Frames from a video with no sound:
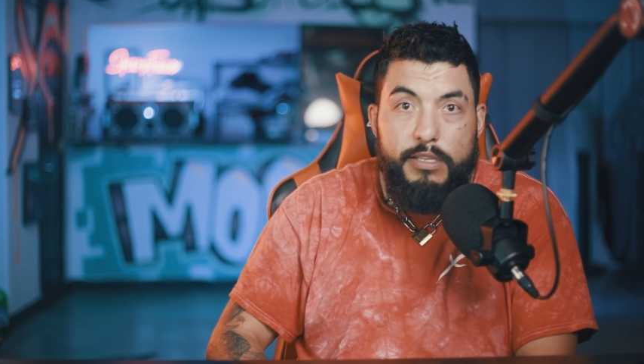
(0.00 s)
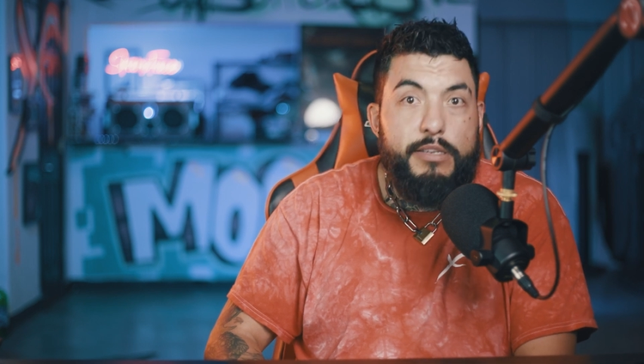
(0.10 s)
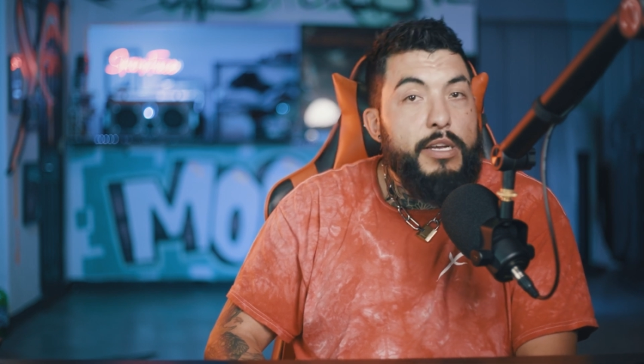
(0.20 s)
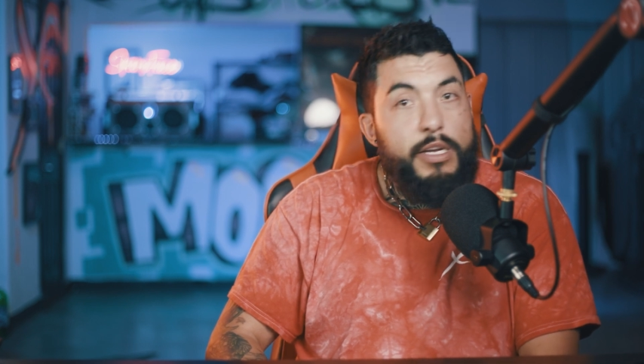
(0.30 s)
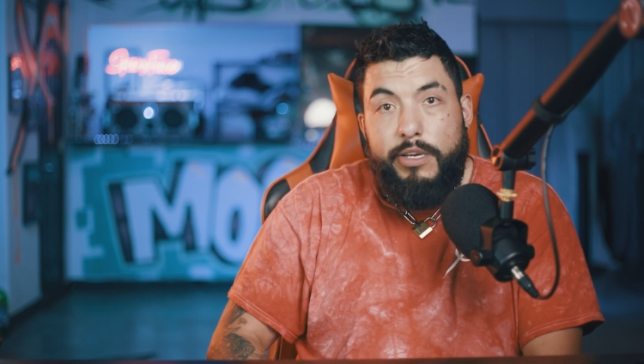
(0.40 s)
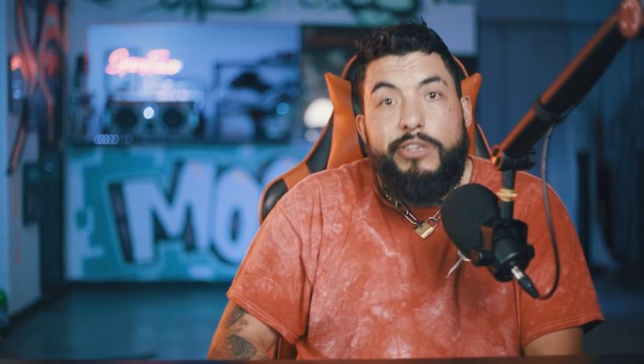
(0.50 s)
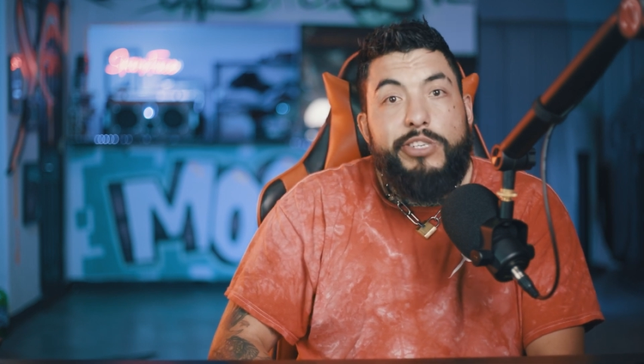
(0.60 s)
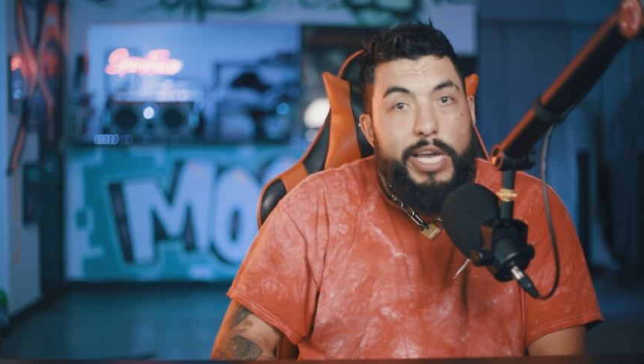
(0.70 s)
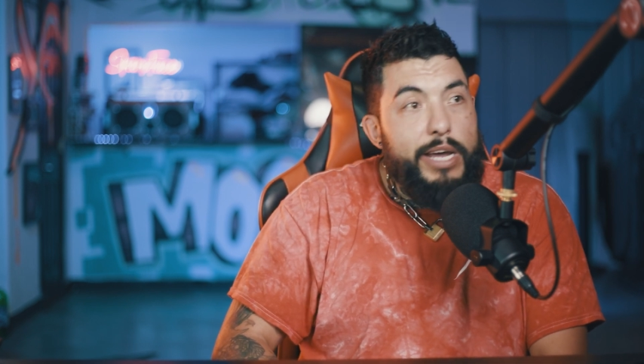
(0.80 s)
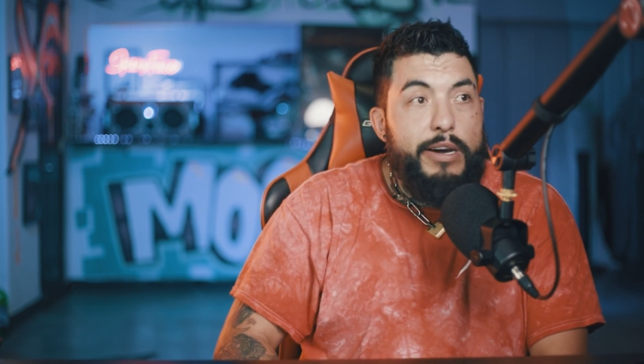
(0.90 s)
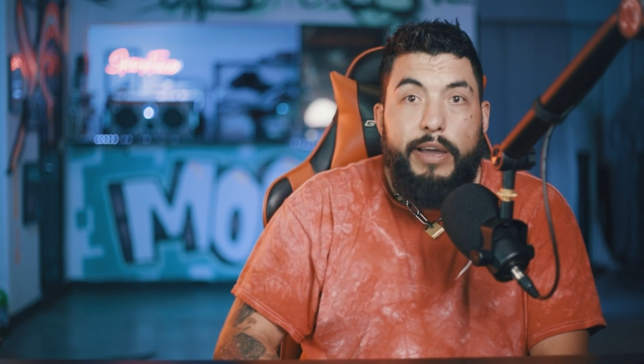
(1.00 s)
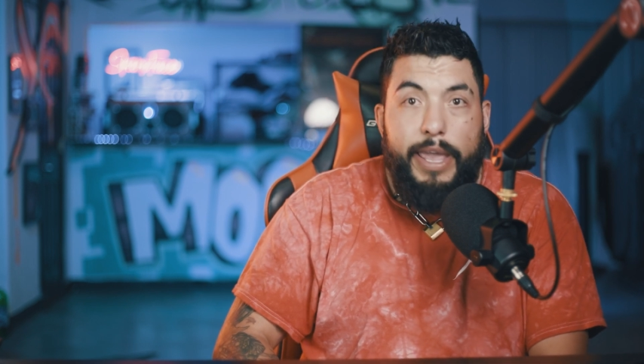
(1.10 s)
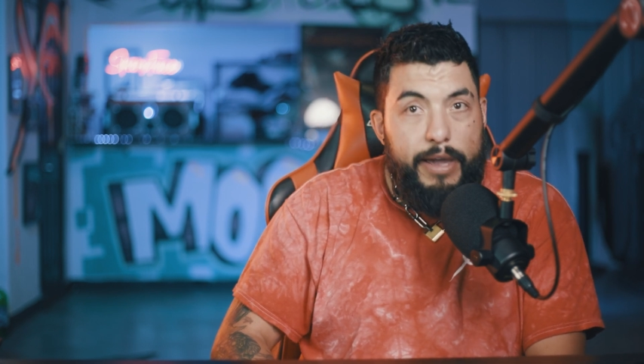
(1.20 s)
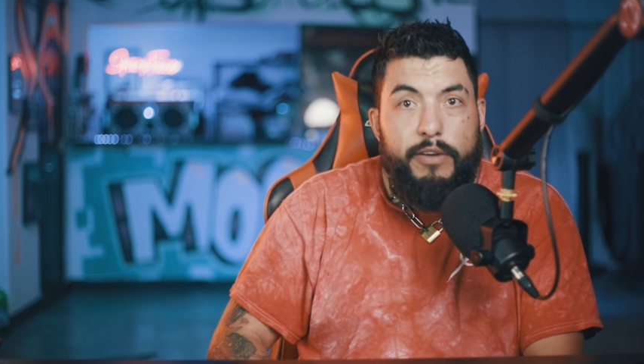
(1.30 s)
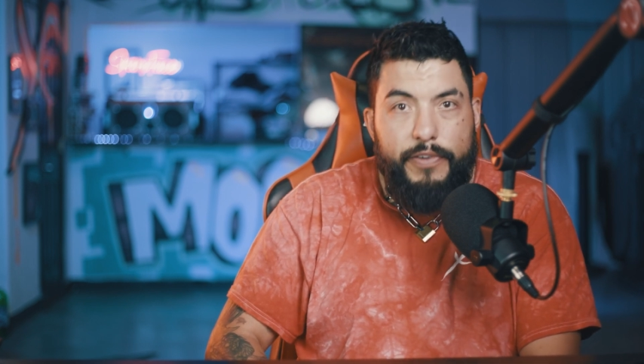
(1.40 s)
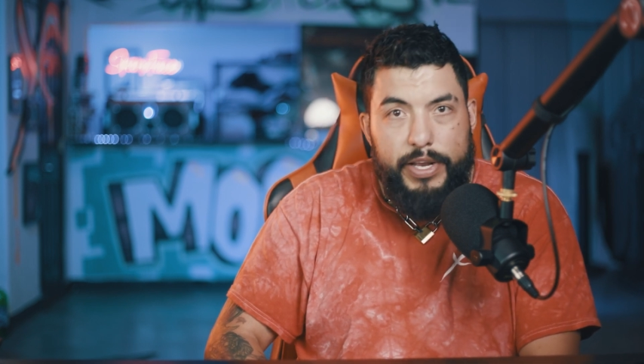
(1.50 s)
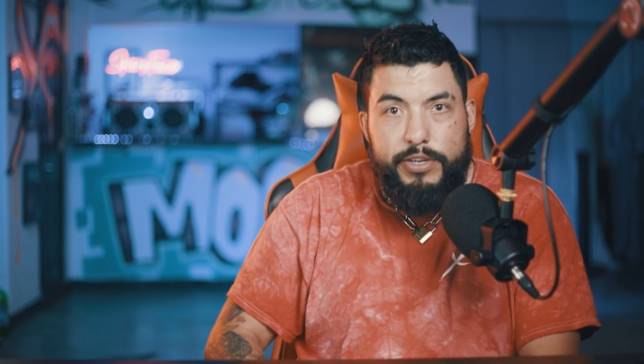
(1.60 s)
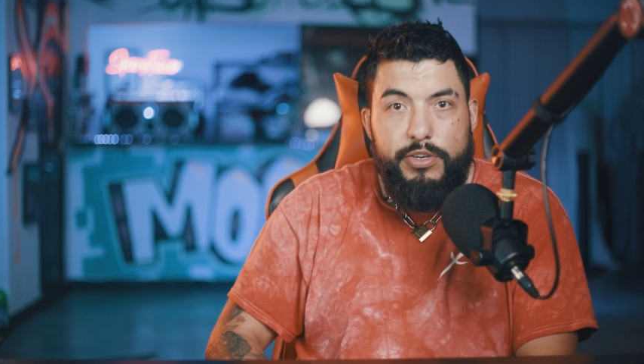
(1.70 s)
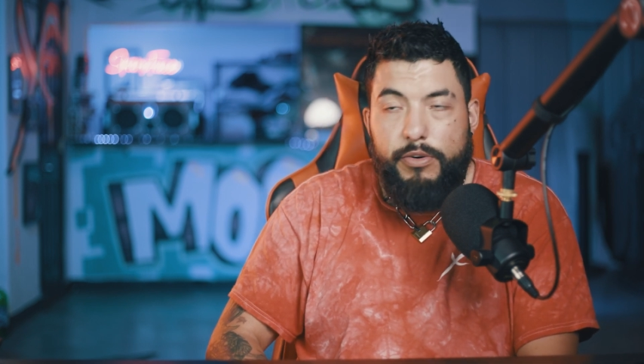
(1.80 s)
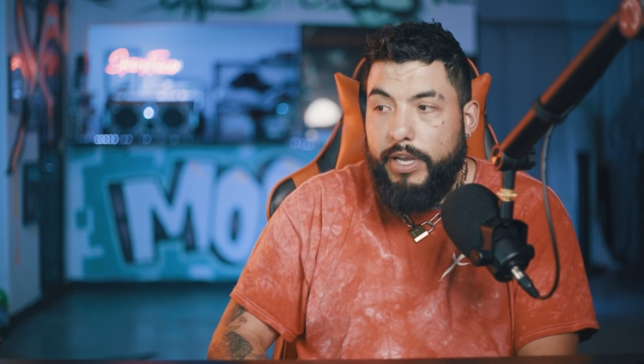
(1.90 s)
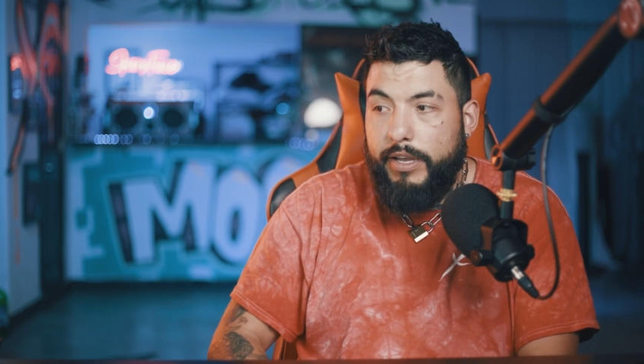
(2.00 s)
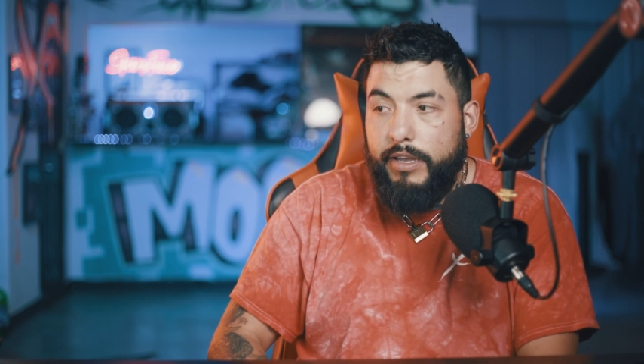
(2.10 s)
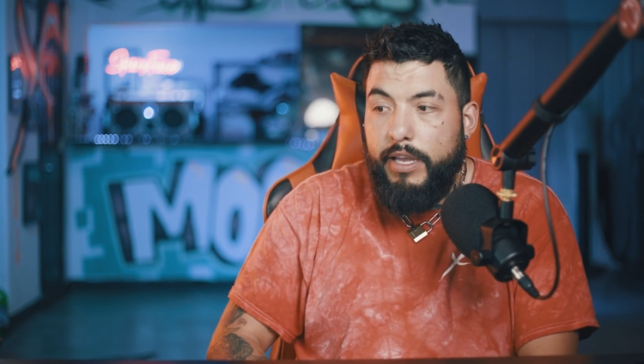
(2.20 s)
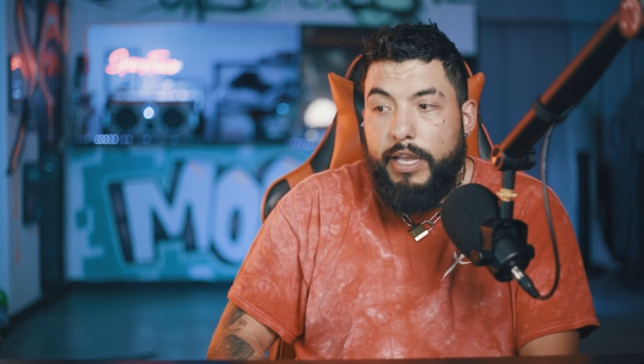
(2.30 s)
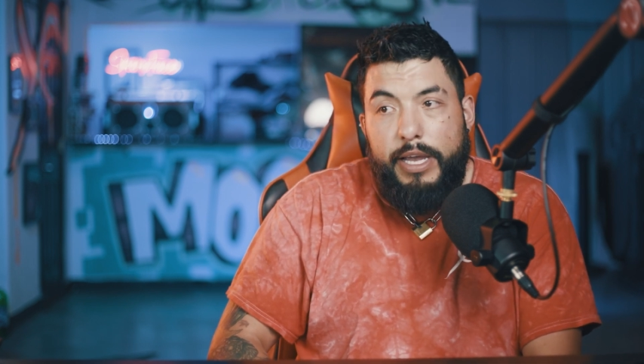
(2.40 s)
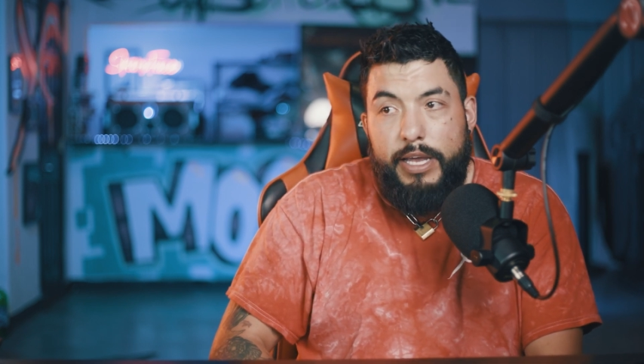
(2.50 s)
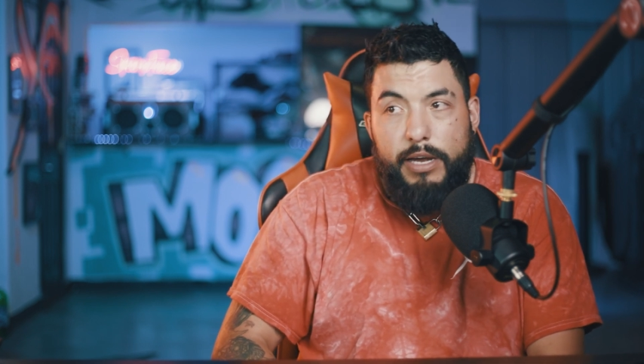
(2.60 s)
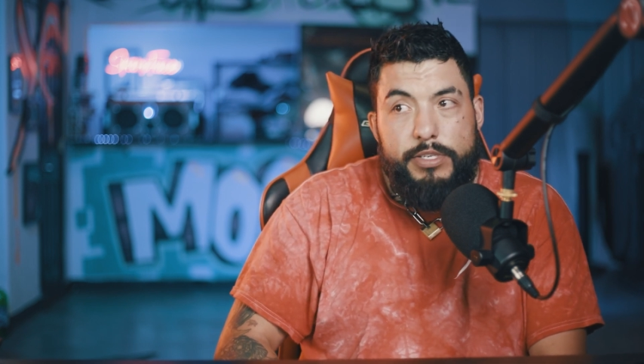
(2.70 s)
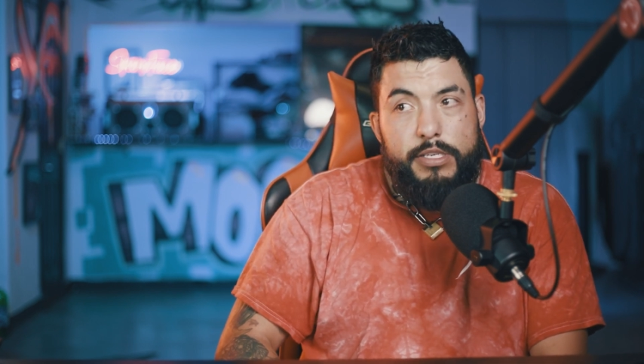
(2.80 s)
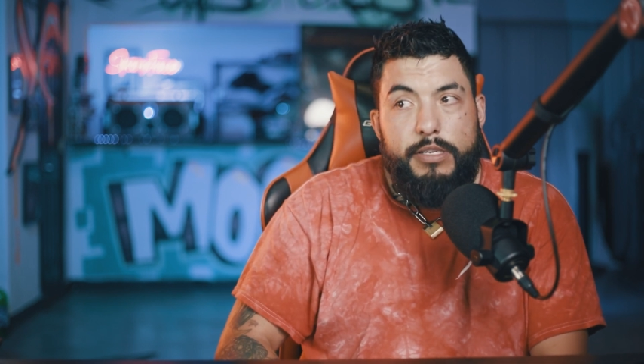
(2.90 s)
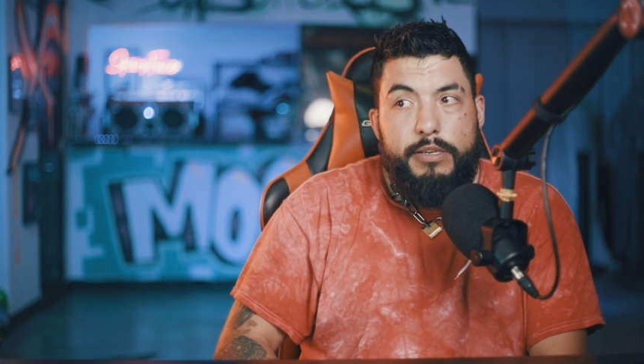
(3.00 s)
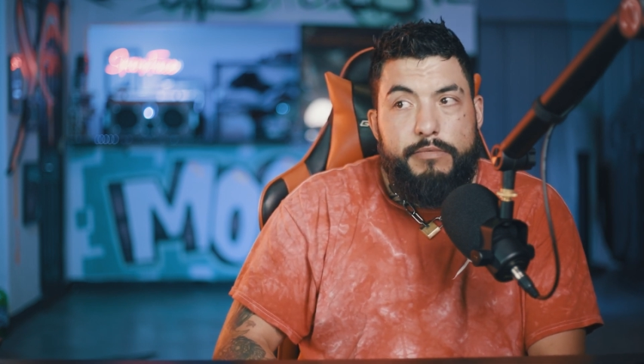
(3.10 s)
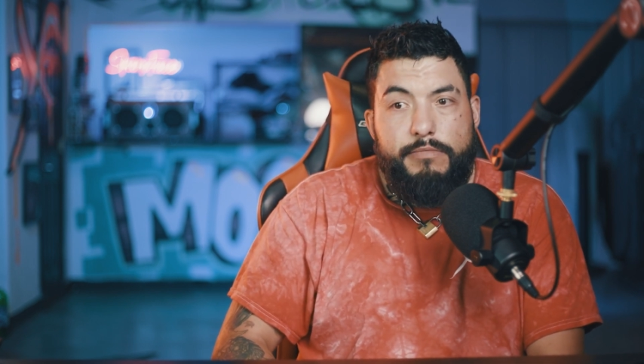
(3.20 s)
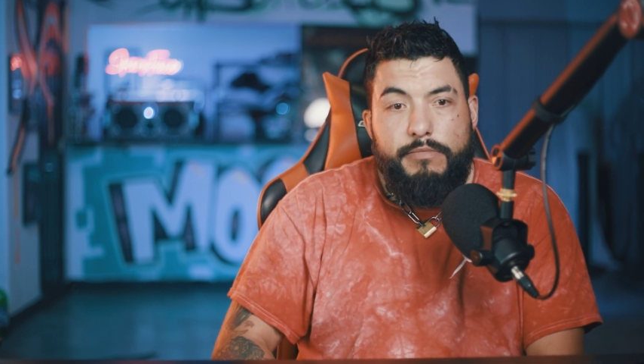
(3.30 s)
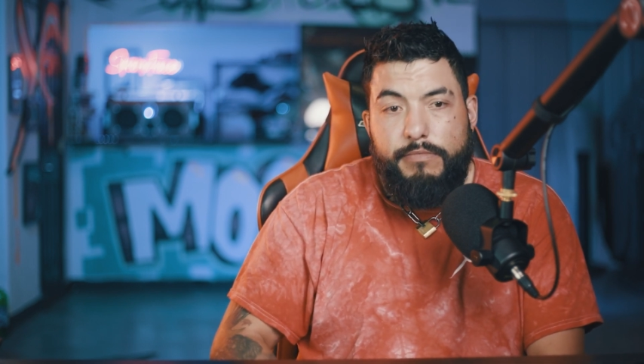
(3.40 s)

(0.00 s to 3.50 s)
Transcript: And like she had a hand fetish, okay. And I was just like,